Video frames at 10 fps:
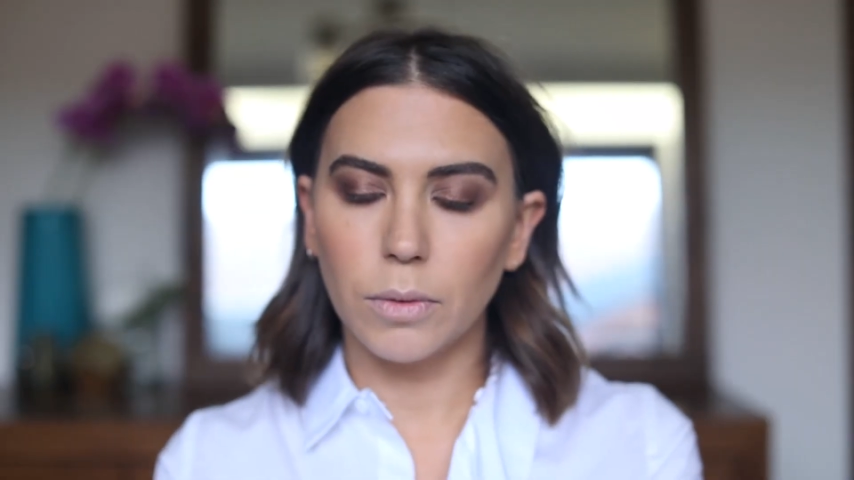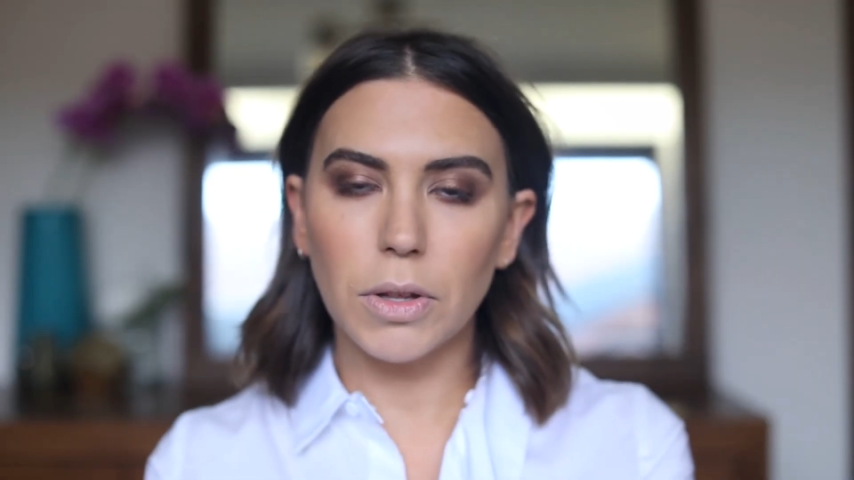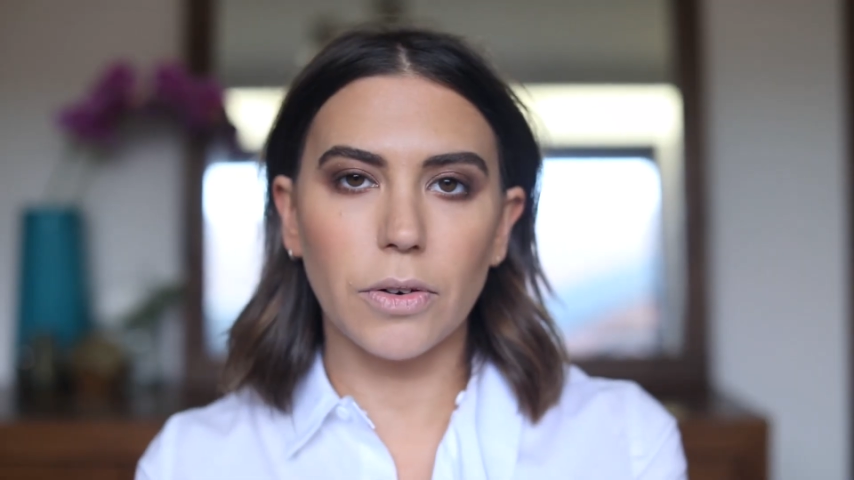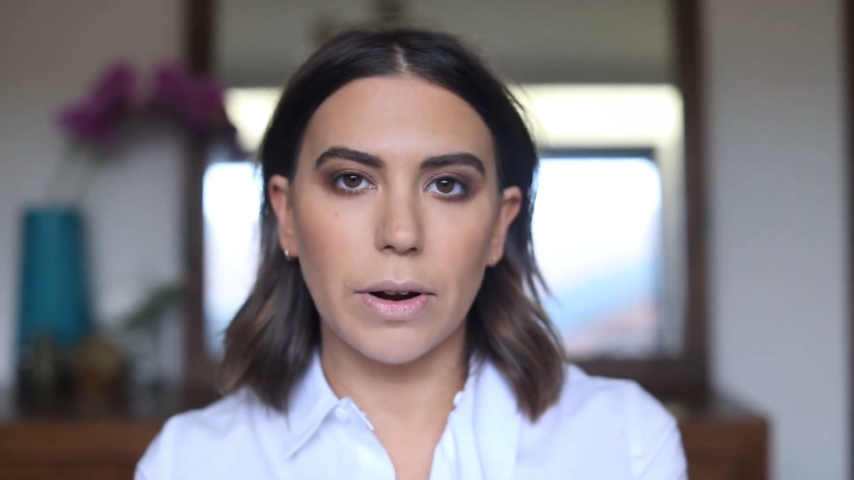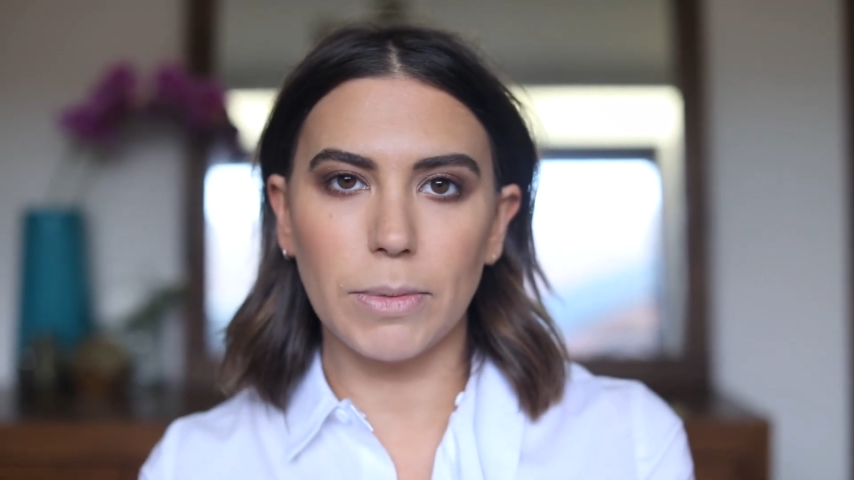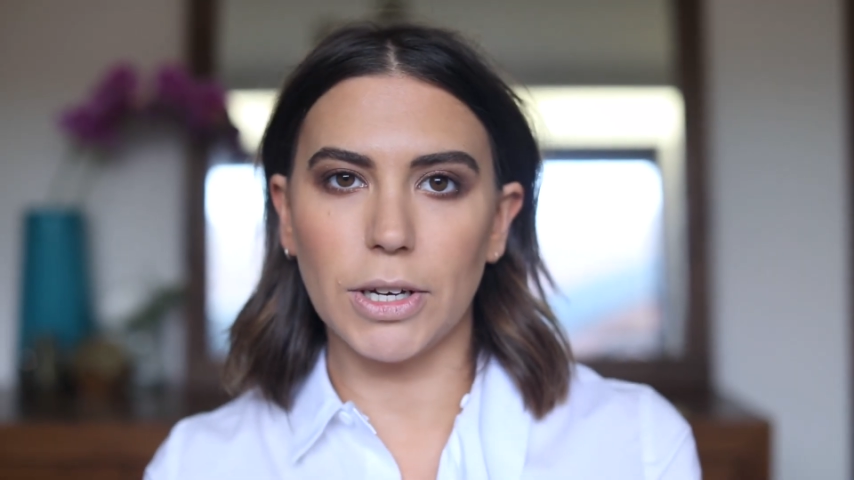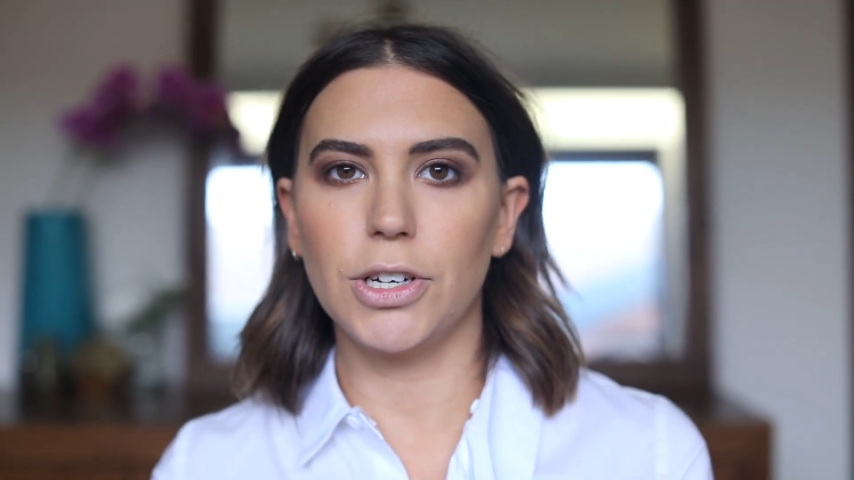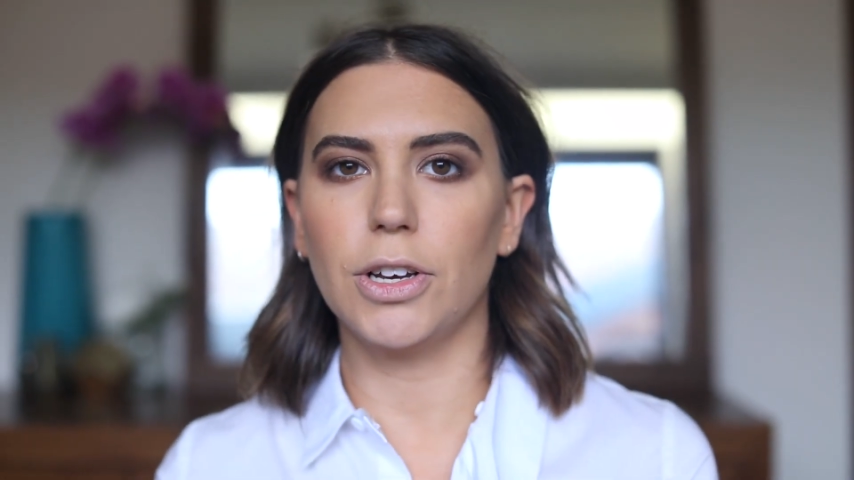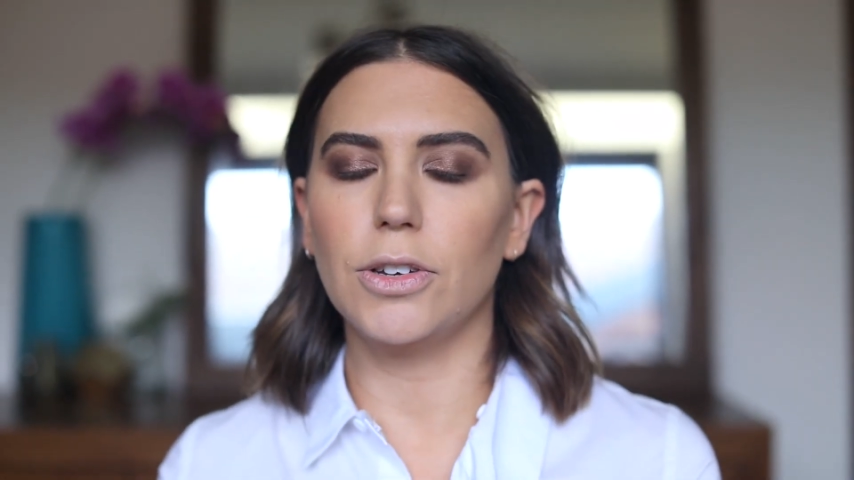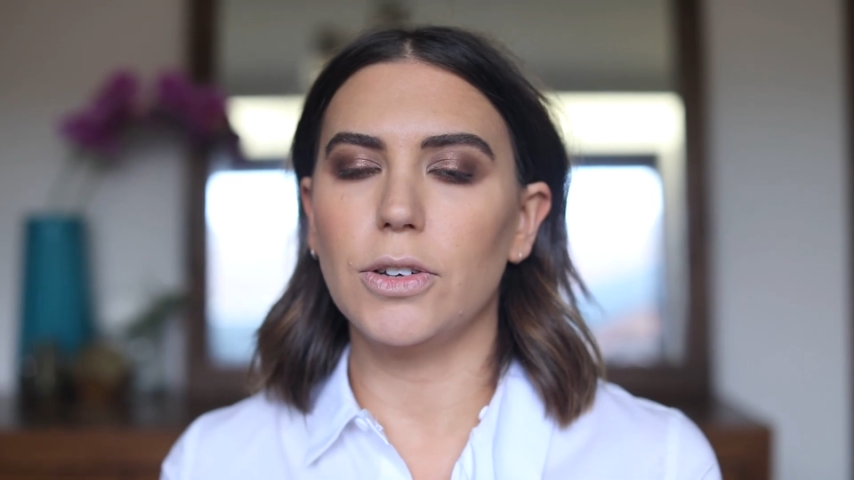With cream
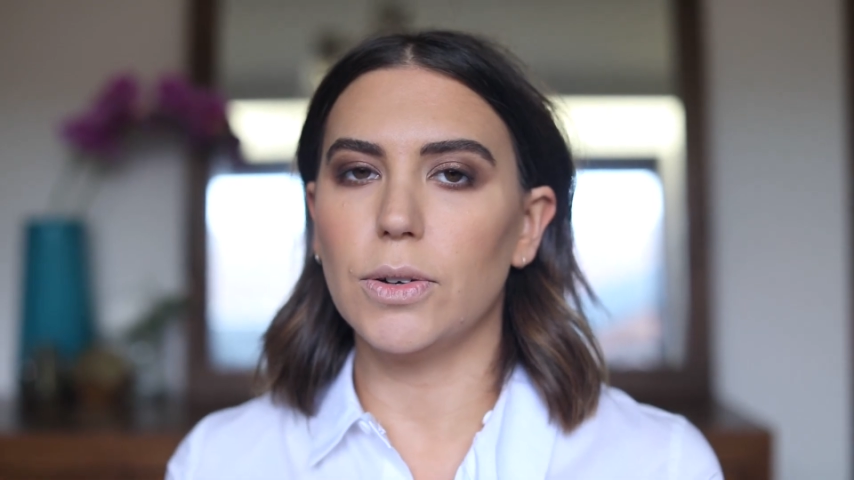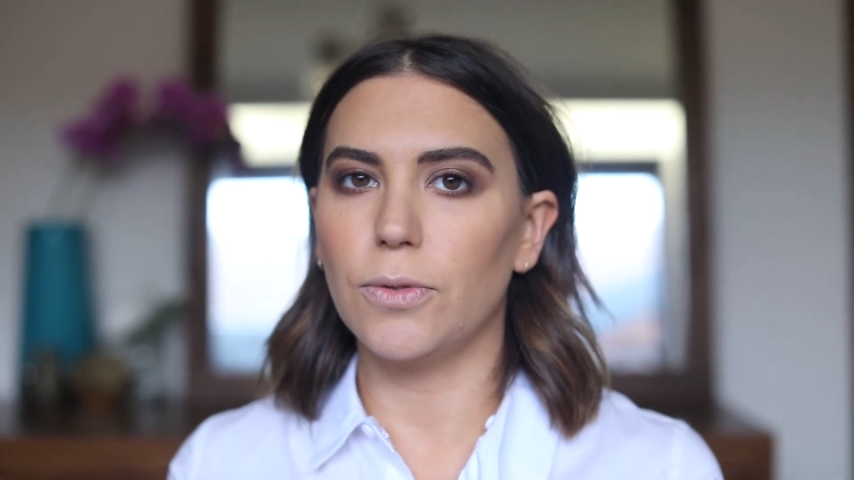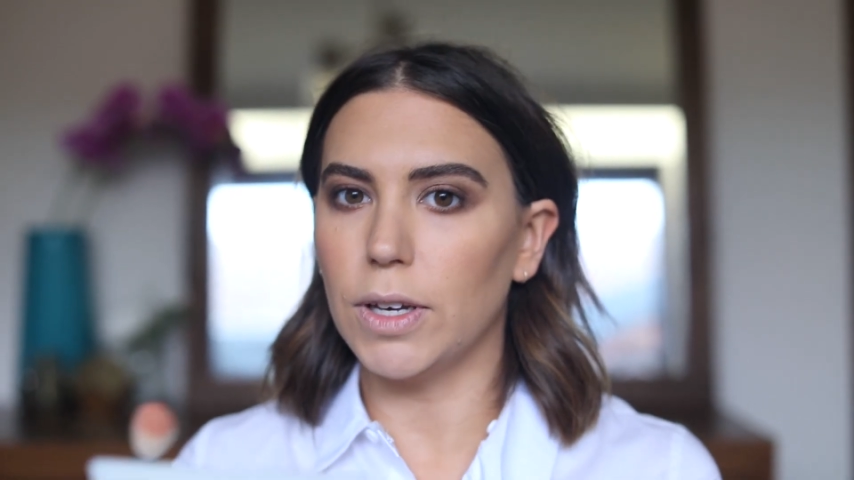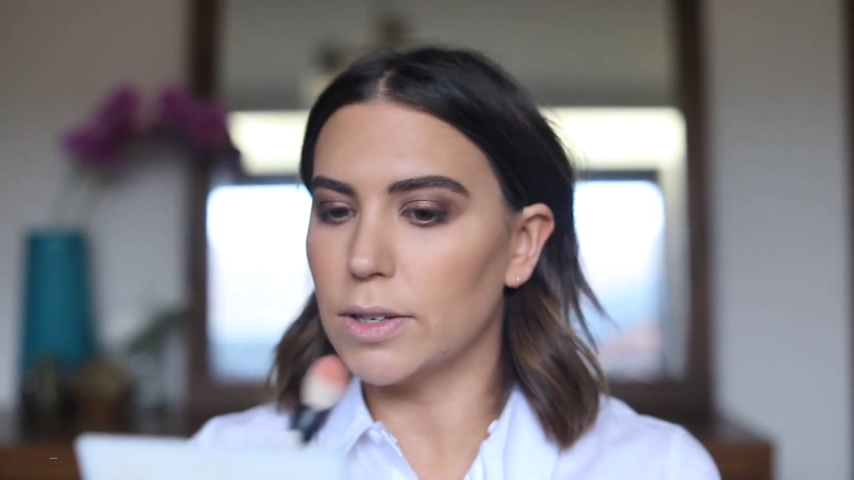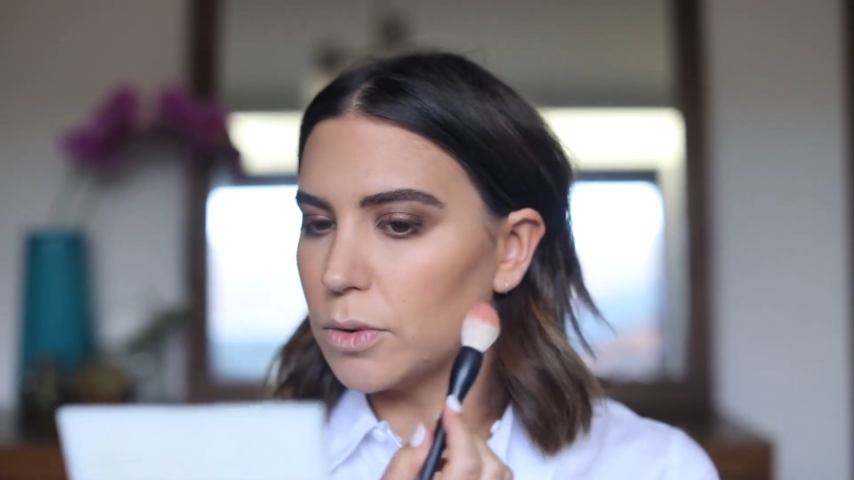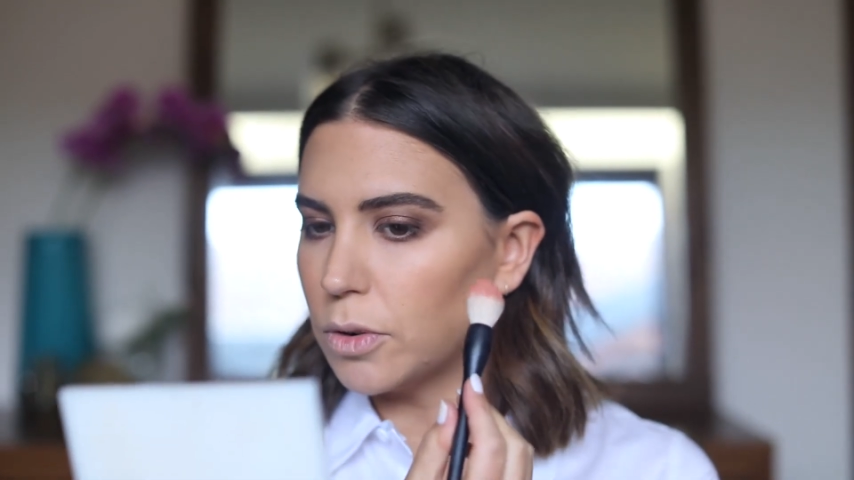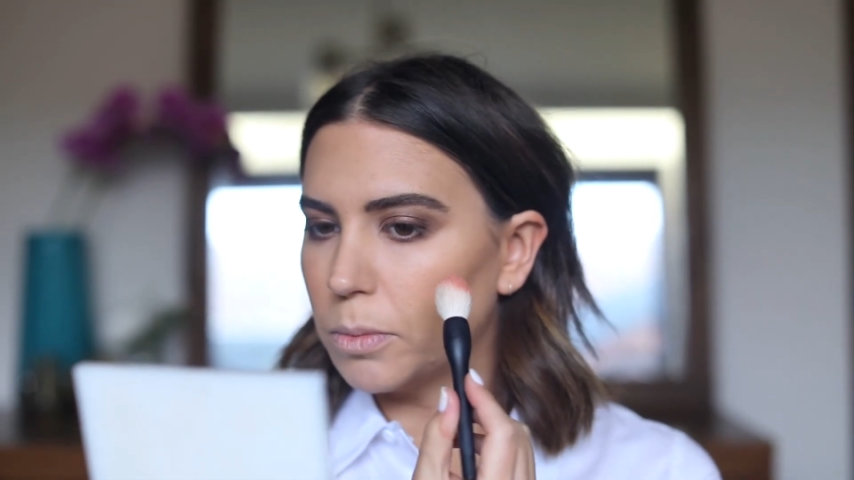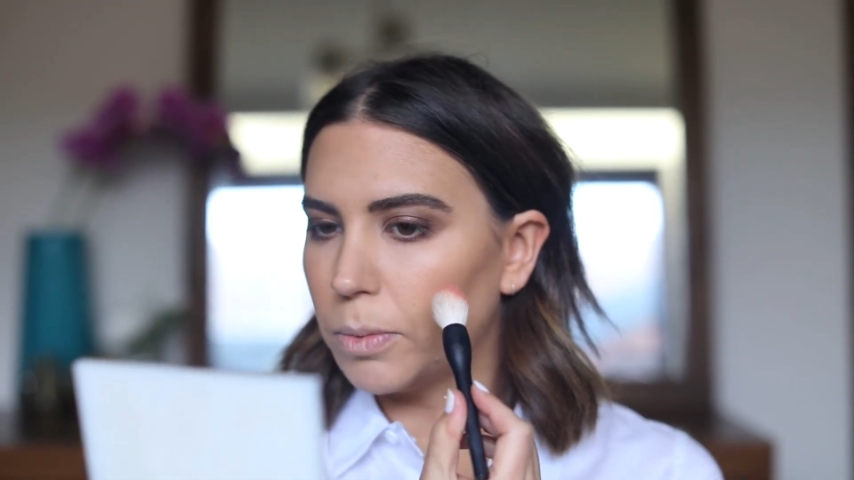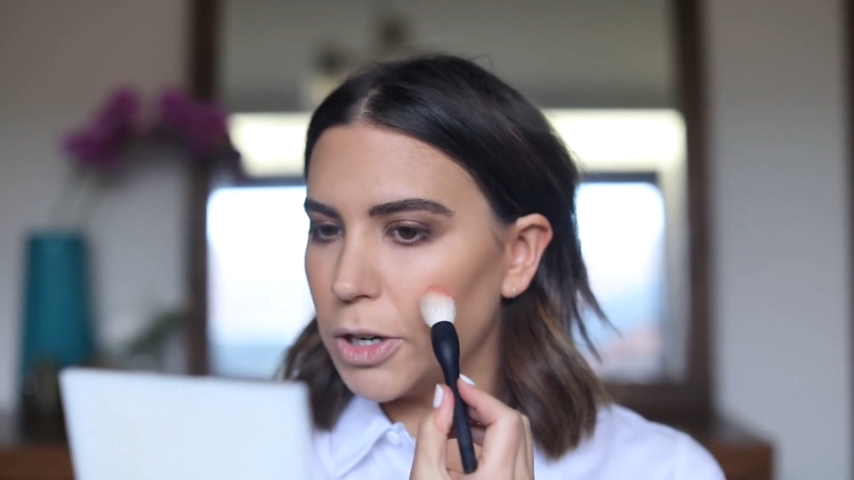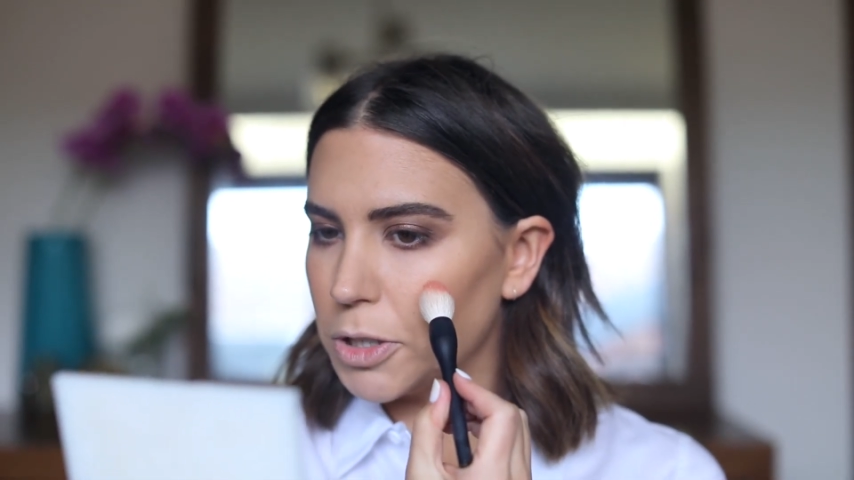blush, you can use your fingers or a
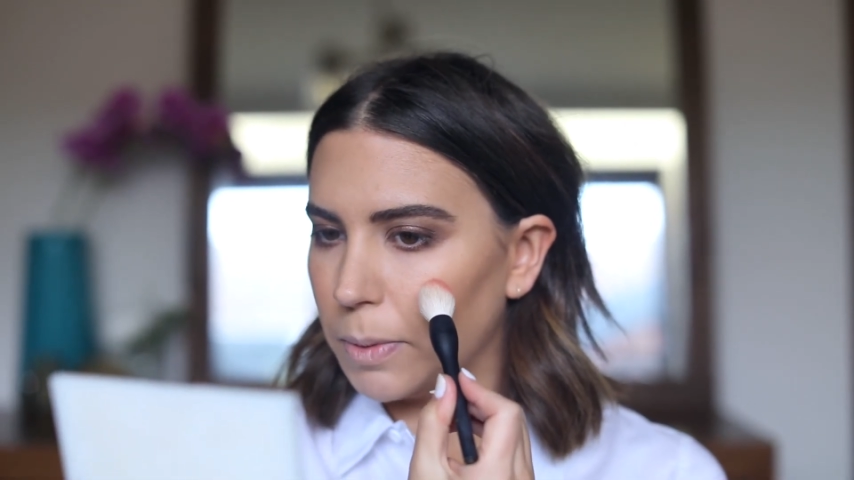brush,